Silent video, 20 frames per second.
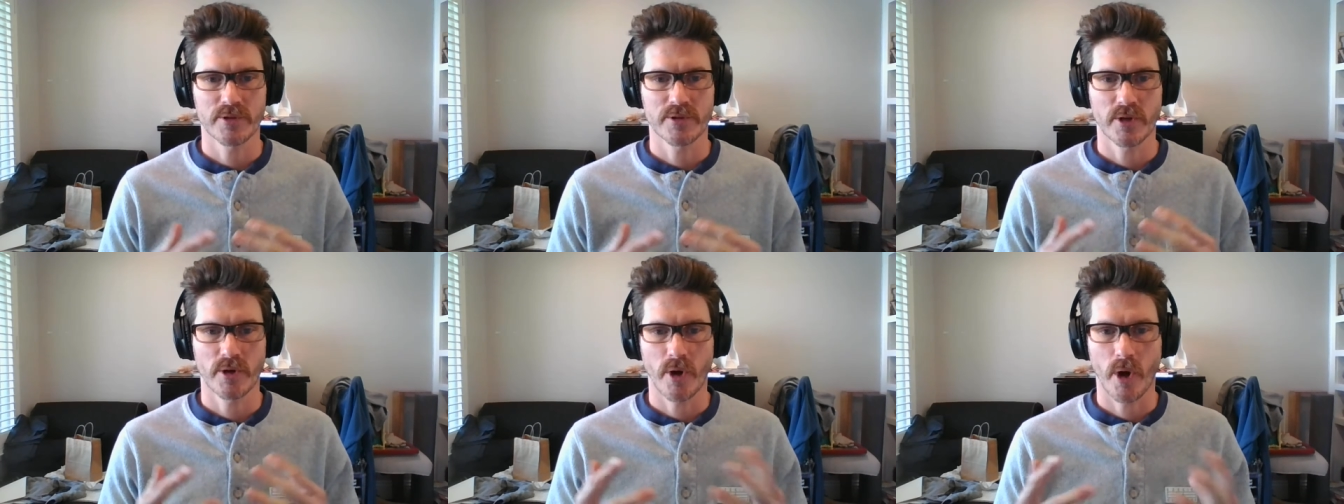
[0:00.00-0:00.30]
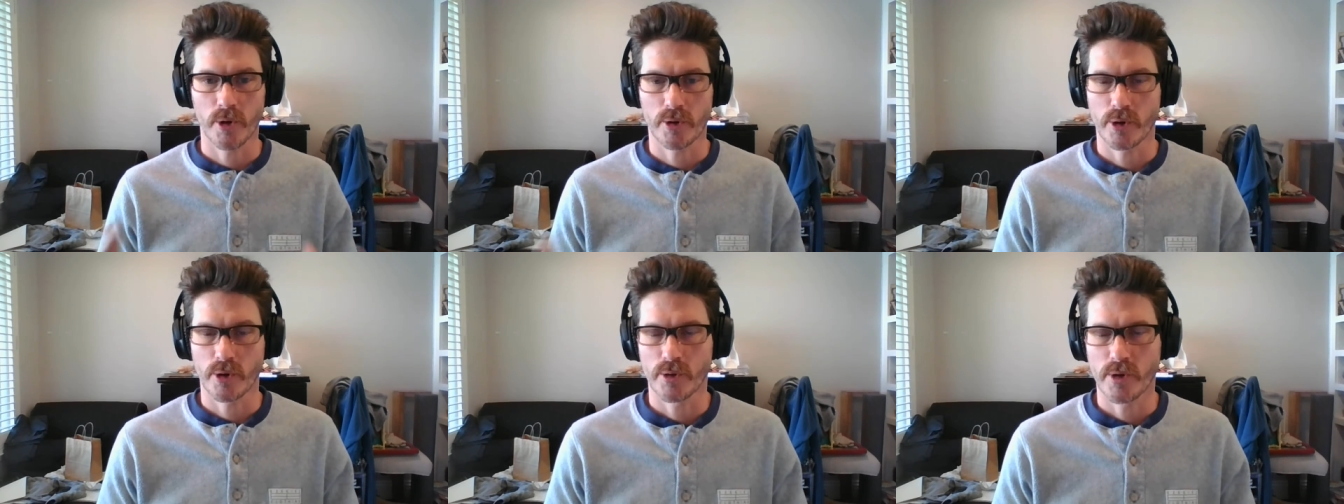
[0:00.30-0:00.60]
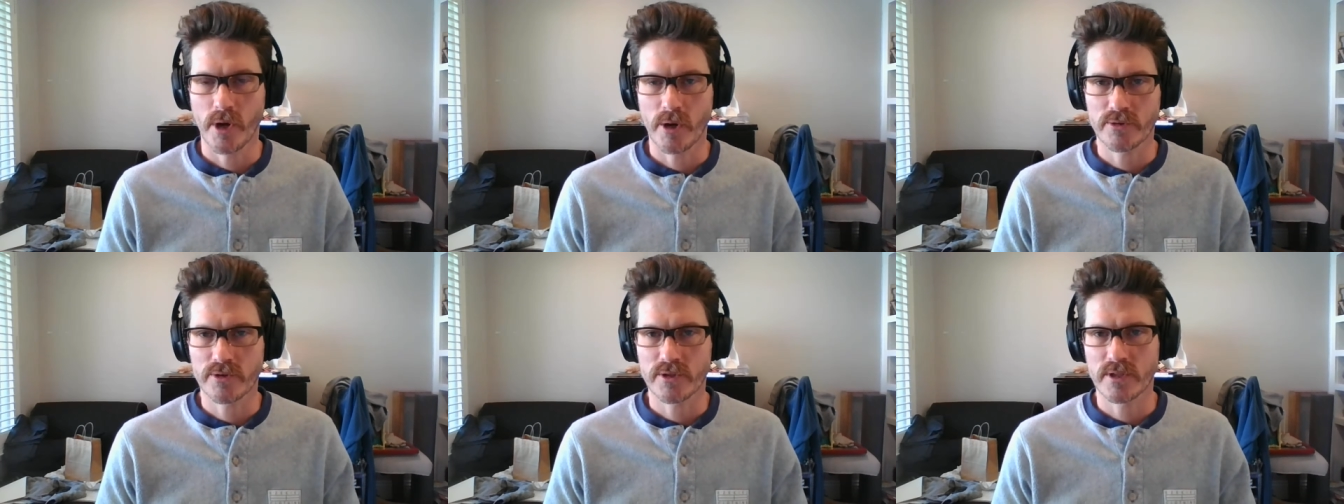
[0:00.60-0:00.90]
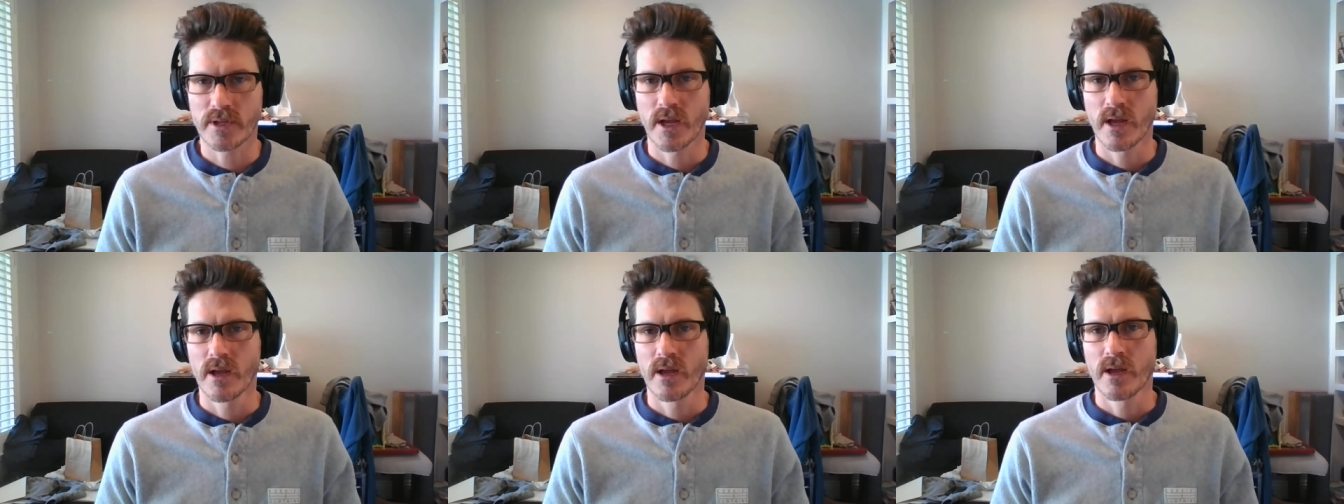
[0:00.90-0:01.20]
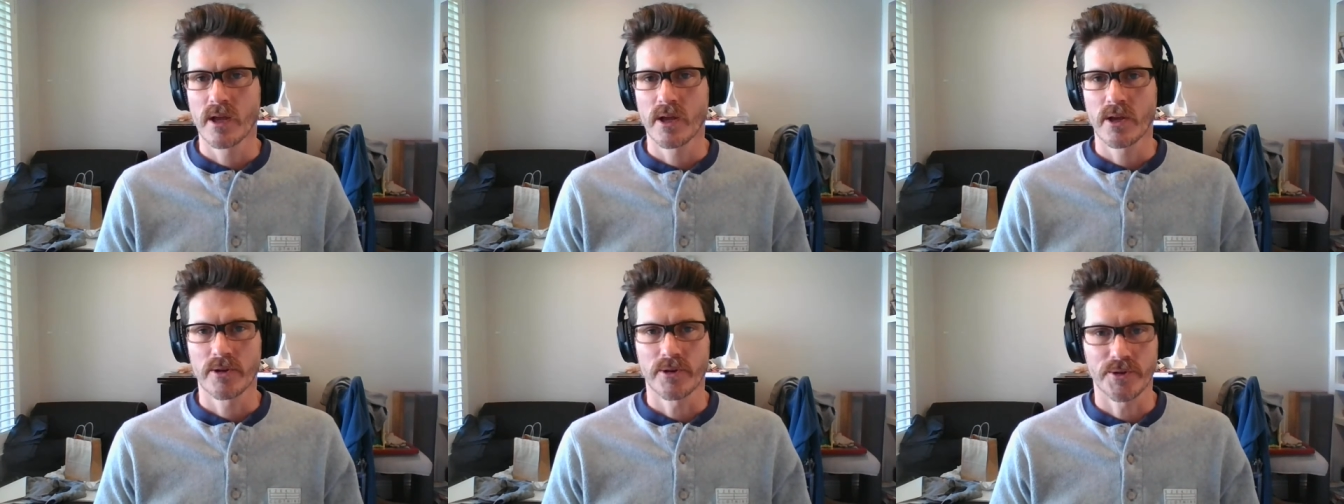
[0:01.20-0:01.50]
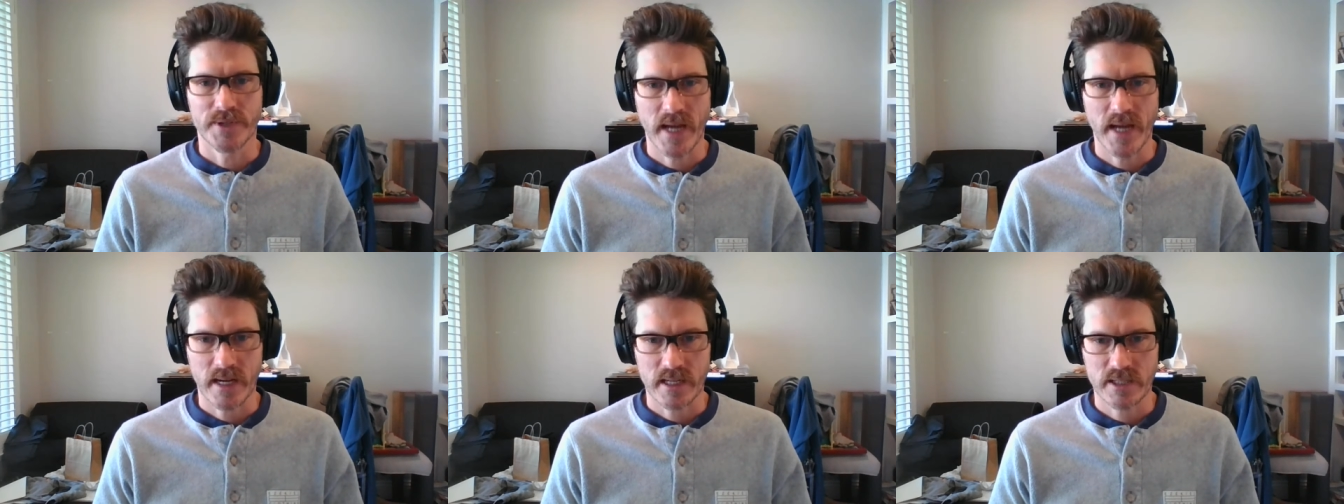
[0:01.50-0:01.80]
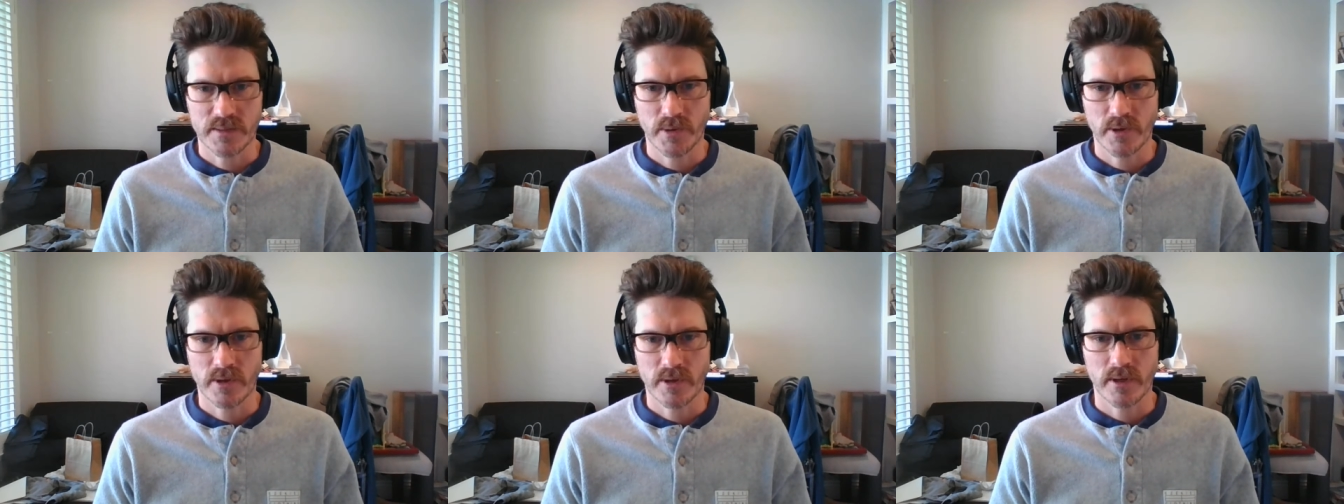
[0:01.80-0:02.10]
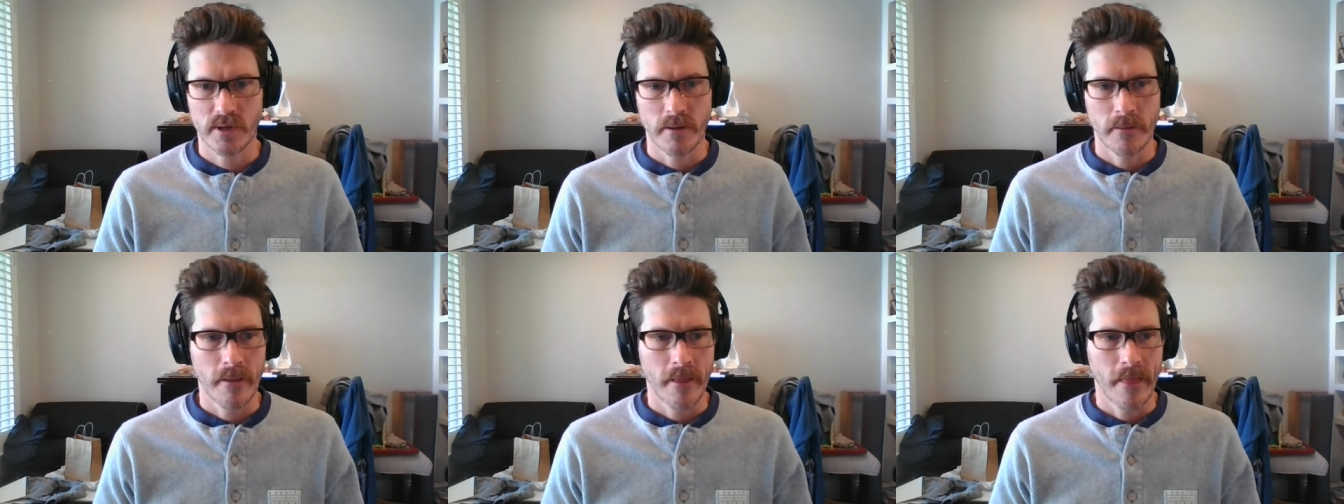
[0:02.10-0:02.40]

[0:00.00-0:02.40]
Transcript: So all your notes, your textbook,